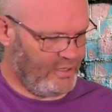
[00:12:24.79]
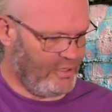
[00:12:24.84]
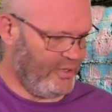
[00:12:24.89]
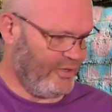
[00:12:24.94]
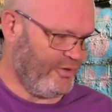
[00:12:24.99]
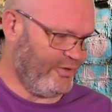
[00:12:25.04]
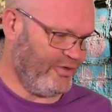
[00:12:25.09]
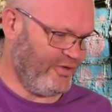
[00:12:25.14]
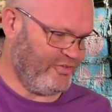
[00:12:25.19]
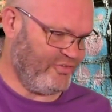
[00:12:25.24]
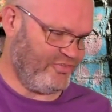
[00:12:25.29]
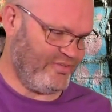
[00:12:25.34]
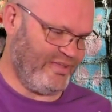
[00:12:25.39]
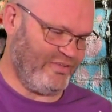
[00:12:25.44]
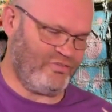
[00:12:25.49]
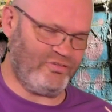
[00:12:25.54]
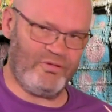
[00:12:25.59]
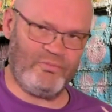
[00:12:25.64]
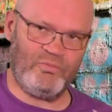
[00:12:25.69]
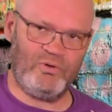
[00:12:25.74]
And I
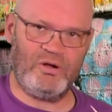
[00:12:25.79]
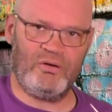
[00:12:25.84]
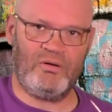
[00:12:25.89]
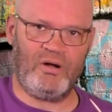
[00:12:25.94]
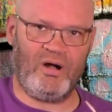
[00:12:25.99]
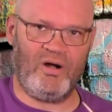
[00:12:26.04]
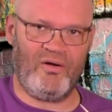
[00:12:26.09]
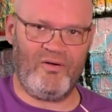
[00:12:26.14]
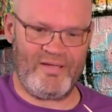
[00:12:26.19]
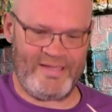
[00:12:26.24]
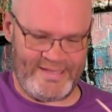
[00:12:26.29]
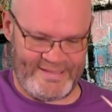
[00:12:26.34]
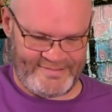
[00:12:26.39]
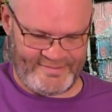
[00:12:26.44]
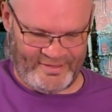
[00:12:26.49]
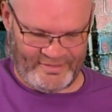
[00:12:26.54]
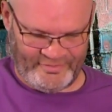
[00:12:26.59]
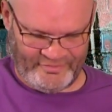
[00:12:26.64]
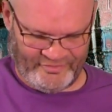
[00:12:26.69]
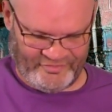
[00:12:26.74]
said to him, well, I
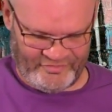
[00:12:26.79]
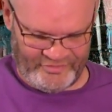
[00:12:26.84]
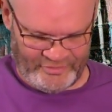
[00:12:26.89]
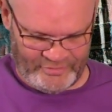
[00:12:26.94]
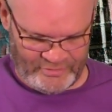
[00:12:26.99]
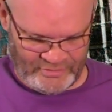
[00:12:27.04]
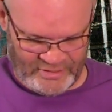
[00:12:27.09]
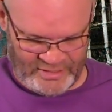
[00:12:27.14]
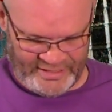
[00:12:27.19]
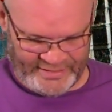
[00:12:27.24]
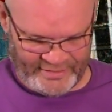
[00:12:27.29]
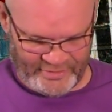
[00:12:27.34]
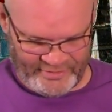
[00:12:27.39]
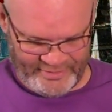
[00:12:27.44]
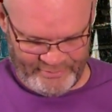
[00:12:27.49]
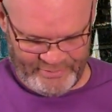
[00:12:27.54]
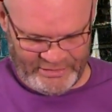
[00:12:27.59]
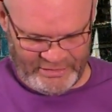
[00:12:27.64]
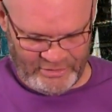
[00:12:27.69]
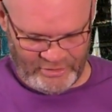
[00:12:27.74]
don't feel like
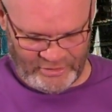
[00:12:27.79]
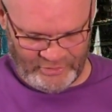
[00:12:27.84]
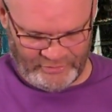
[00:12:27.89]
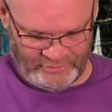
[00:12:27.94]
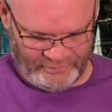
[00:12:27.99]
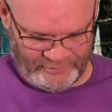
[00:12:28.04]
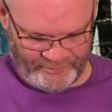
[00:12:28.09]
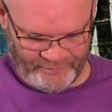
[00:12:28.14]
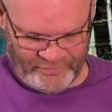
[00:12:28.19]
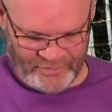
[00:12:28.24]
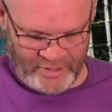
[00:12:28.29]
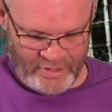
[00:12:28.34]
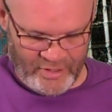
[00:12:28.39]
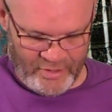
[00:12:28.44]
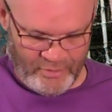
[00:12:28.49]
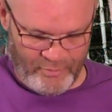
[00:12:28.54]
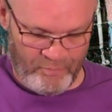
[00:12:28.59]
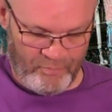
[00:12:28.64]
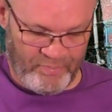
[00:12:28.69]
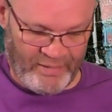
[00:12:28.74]
I belong,
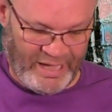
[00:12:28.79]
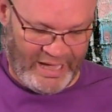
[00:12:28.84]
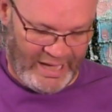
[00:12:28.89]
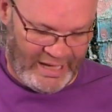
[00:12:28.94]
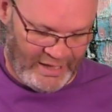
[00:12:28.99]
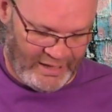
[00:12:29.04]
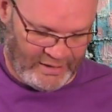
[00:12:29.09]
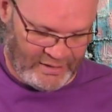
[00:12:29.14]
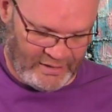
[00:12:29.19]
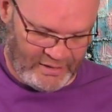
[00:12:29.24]
but